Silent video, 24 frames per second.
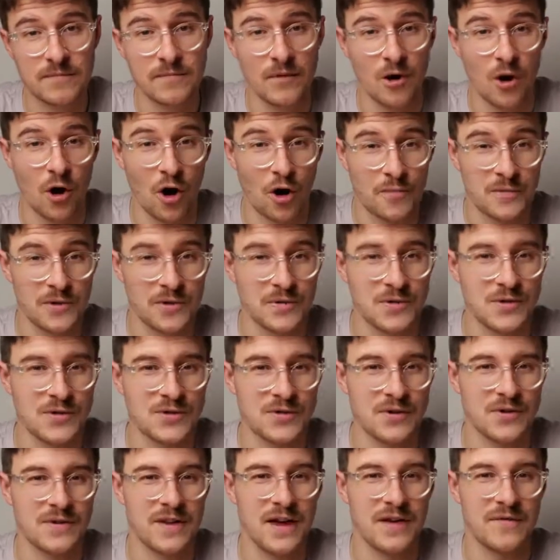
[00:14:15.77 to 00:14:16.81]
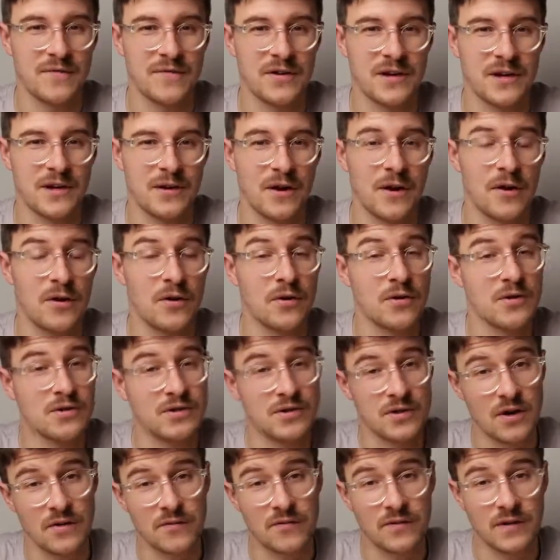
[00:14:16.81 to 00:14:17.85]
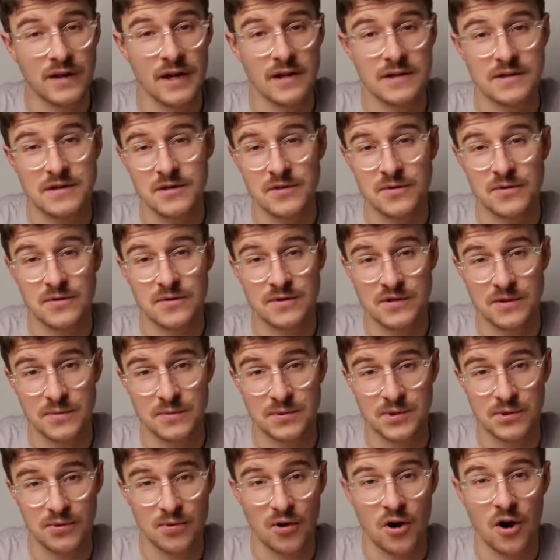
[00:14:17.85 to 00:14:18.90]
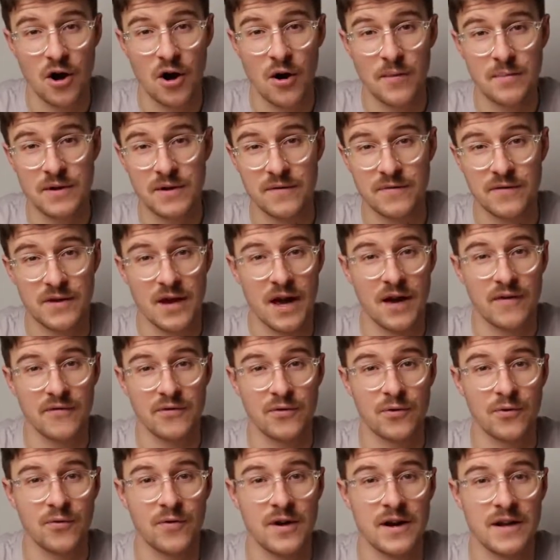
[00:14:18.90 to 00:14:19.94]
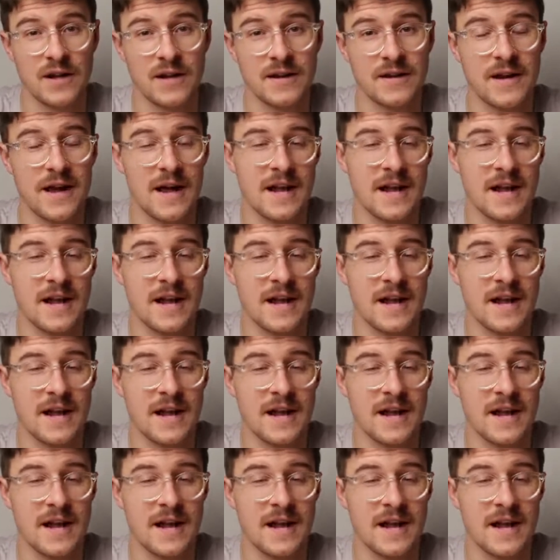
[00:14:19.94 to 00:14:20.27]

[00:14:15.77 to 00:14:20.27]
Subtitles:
I hope you enjoyed that video. Don't forget to subscribe if you haven't already